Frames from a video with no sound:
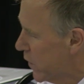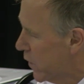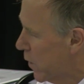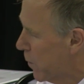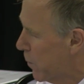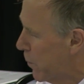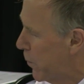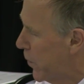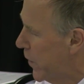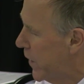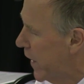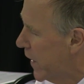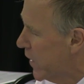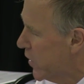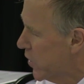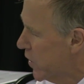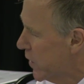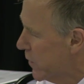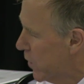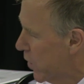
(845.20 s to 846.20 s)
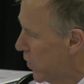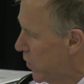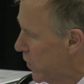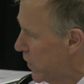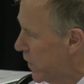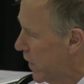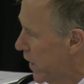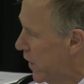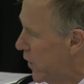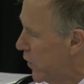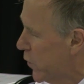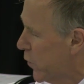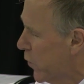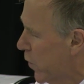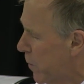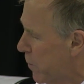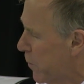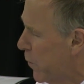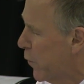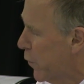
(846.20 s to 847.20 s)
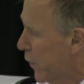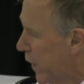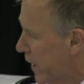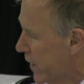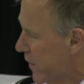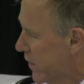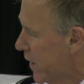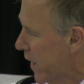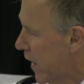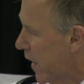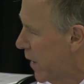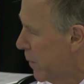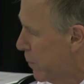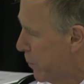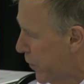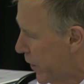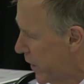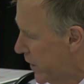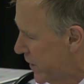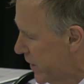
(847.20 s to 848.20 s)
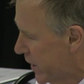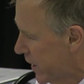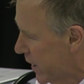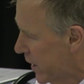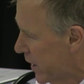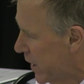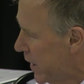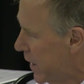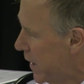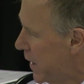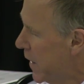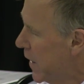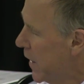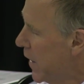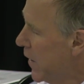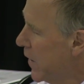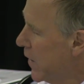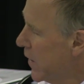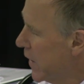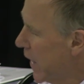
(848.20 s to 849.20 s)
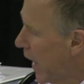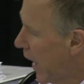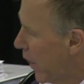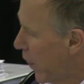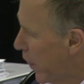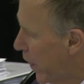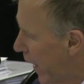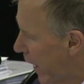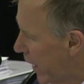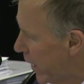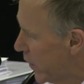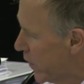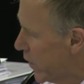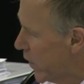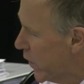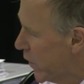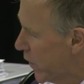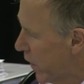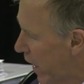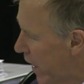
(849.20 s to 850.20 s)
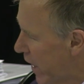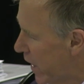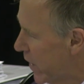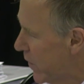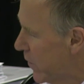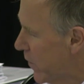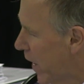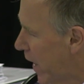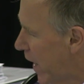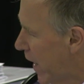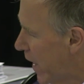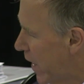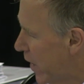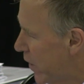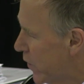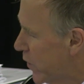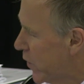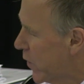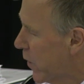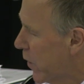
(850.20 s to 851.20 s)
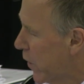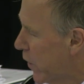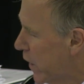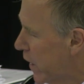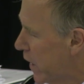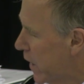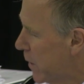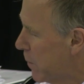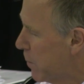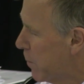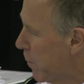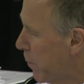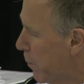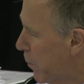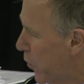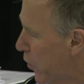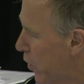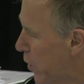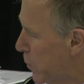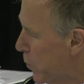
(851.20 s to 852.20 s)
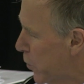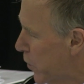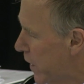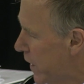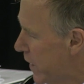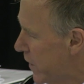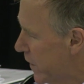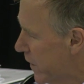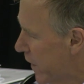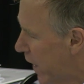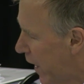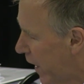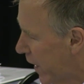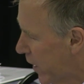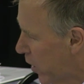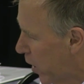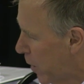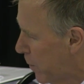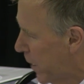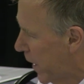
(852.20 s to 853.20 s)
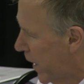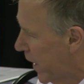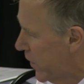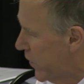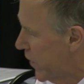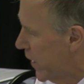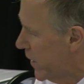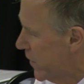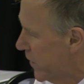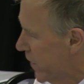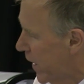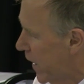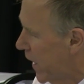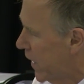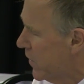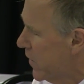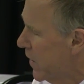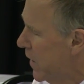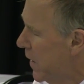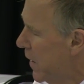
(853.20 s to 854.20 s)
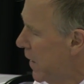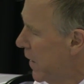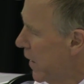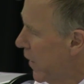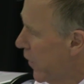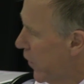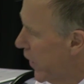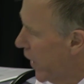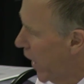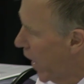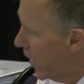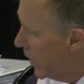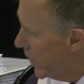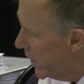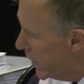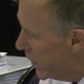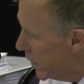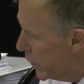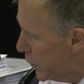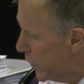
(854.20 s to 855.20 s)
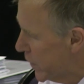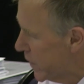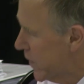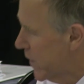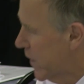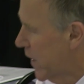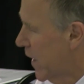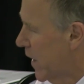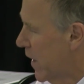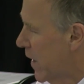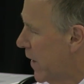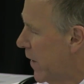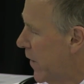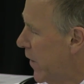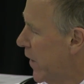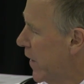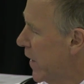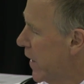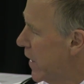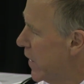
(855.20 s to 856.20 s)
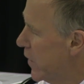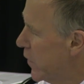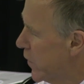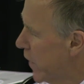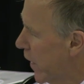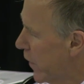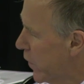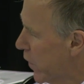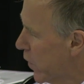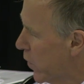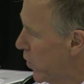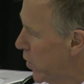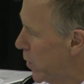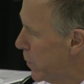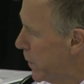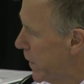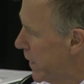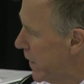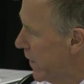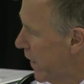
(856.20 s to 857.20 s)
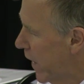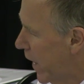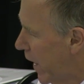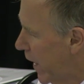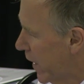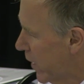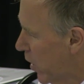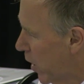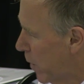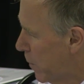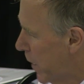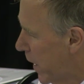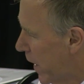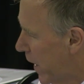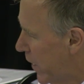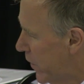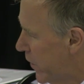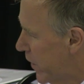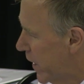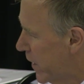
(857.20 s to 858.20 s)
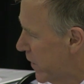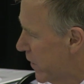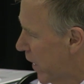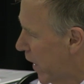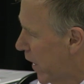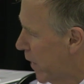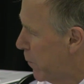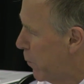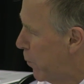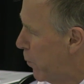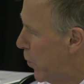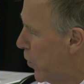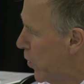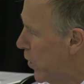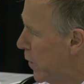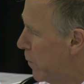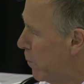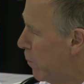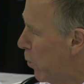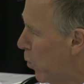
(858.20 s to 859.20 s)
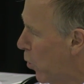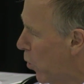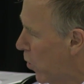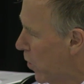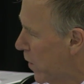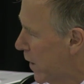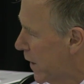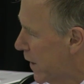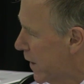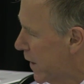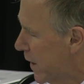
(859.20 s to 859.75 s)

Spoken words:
the production of glucose from fat and protein. And that is the same as the group who are eating the high carbohydrate diet. The only difference then is that the group eating the high carbohydrate diet burn more